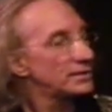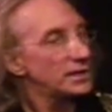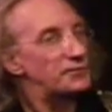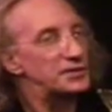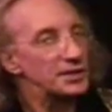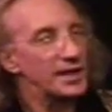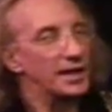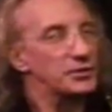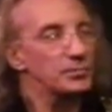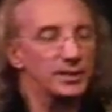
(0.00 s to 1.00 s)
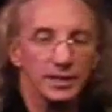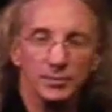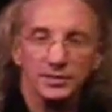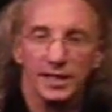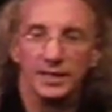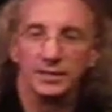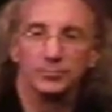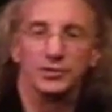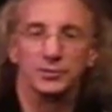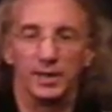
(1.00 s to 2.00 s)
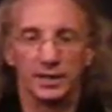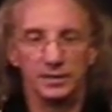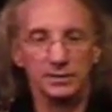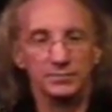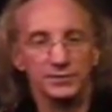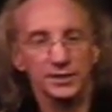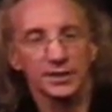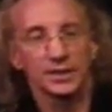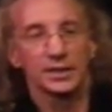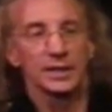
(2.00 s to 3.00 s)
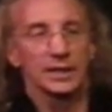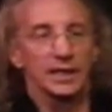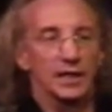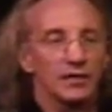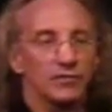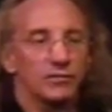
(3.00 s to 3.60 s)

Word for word: If you did that, you'd be imitating the perspectives of